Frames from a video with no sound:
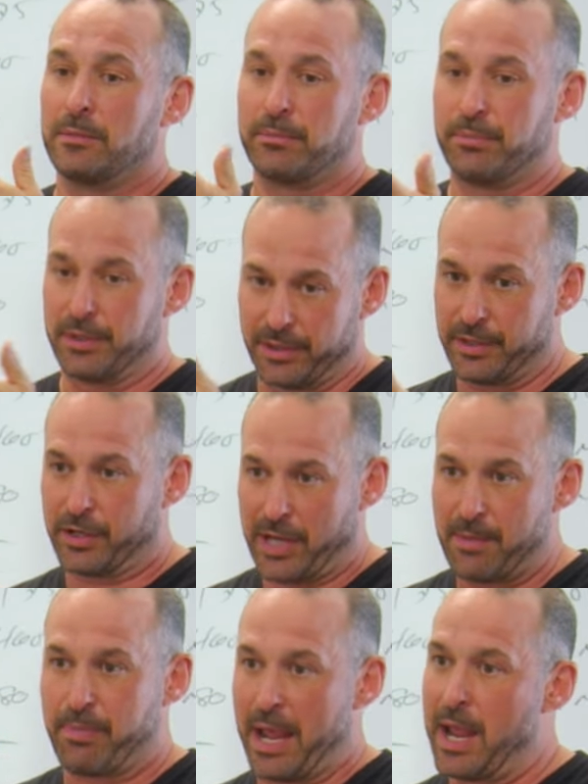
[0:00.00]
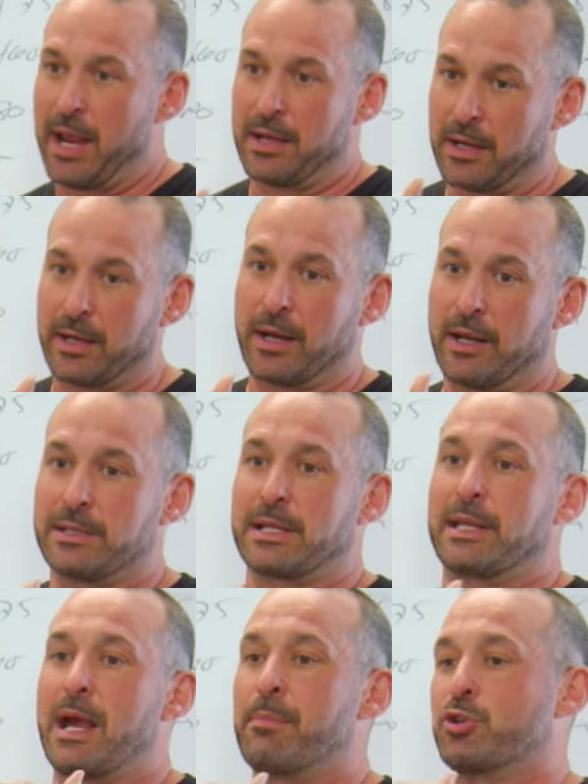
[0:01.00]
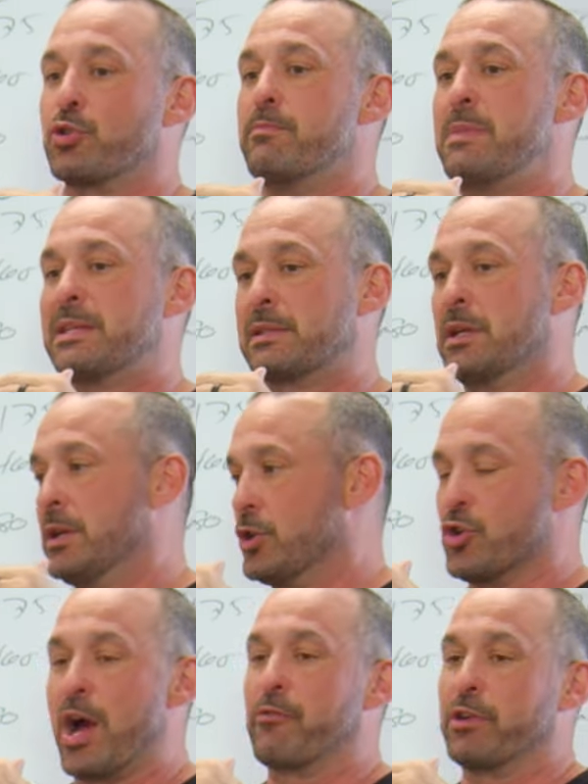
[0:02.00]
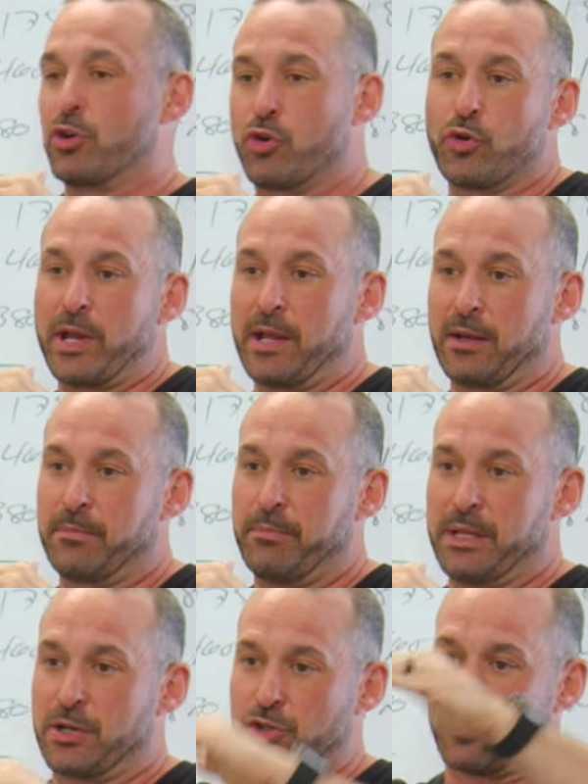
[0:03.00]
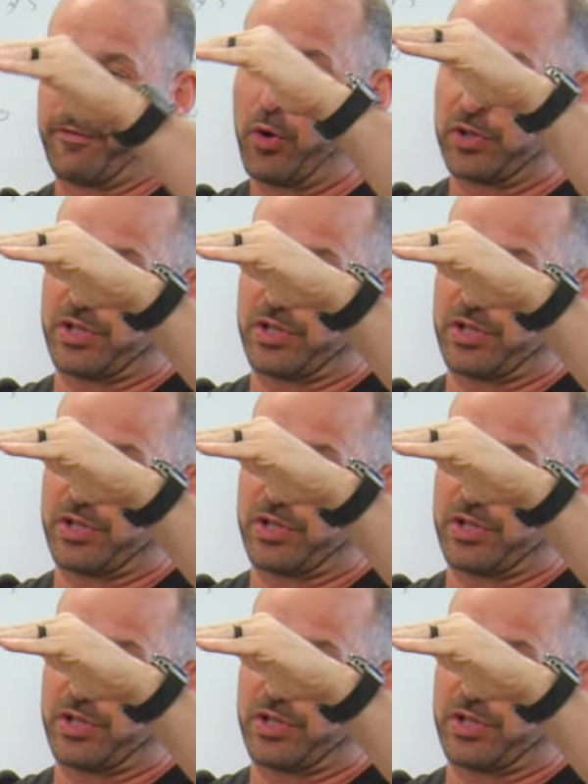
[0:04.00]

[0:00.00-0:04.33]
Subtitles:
But they're getting paid. He's like, yeah, but you're not recruiting because you're focused